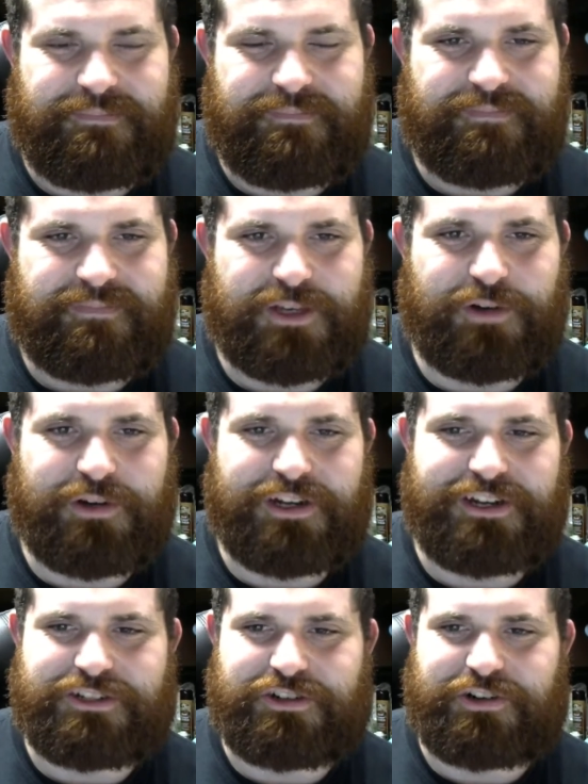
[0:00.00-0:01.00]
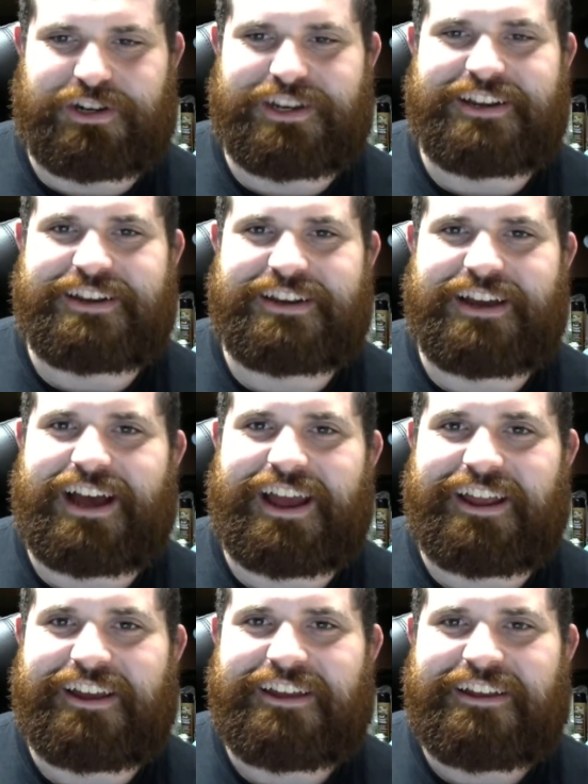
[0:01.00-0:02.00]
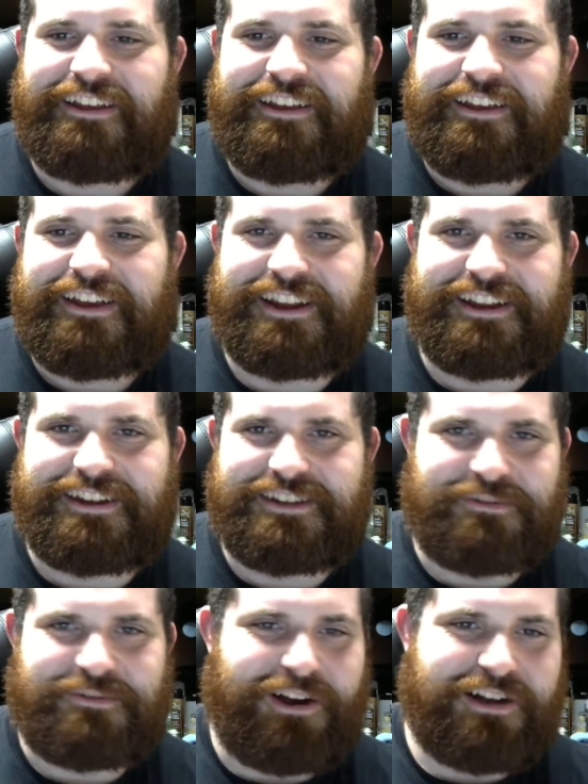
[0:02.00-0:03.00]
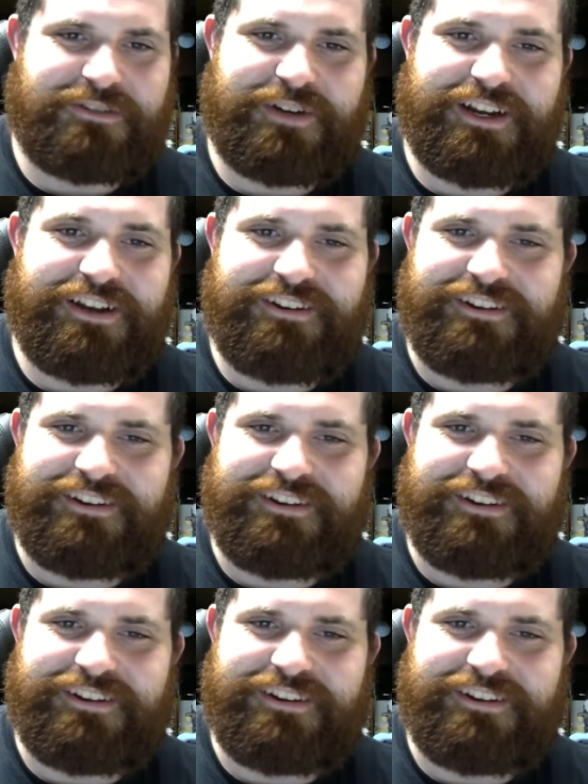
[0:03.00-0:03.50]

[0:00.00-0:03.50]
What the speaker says: coconut tree guy. And he just walks around,